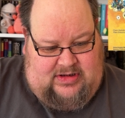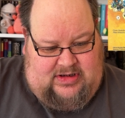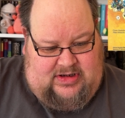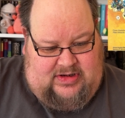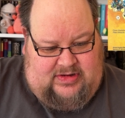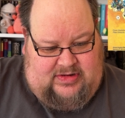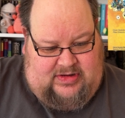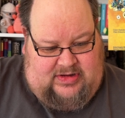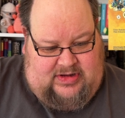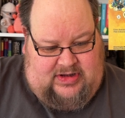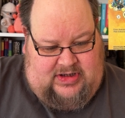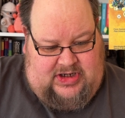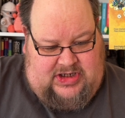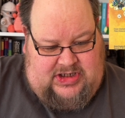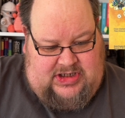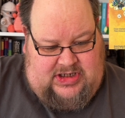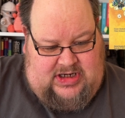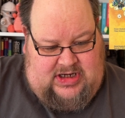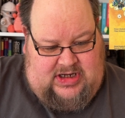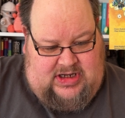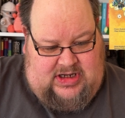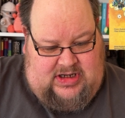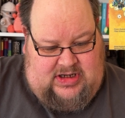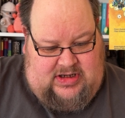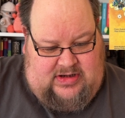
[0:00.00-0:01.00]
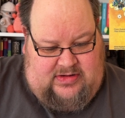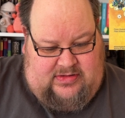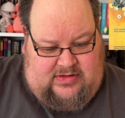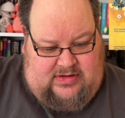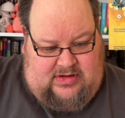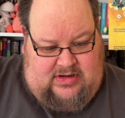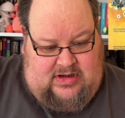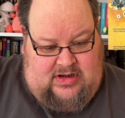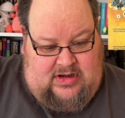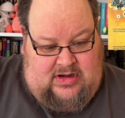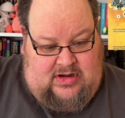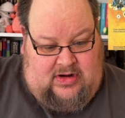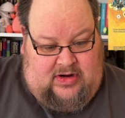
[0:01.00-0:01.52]
This edition is.
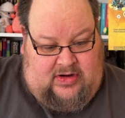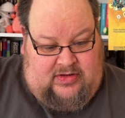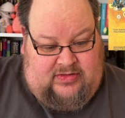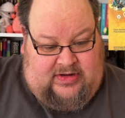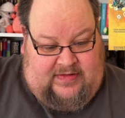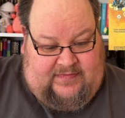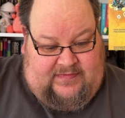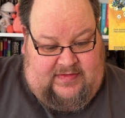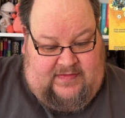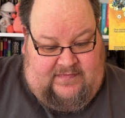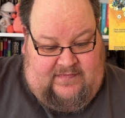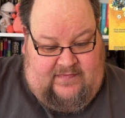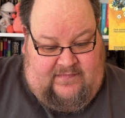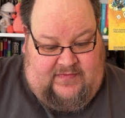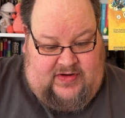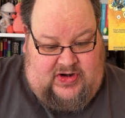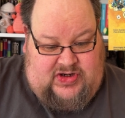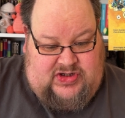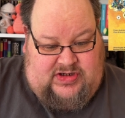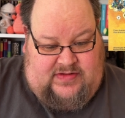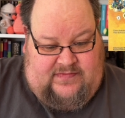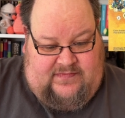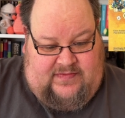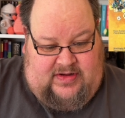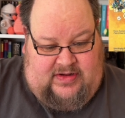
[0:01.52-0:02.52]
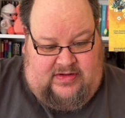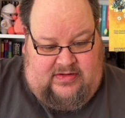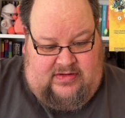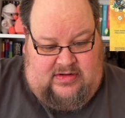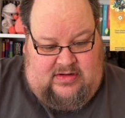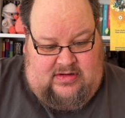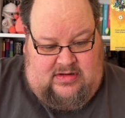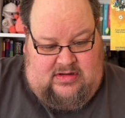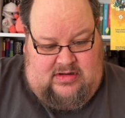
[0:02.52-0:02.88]
I used to have another version of this.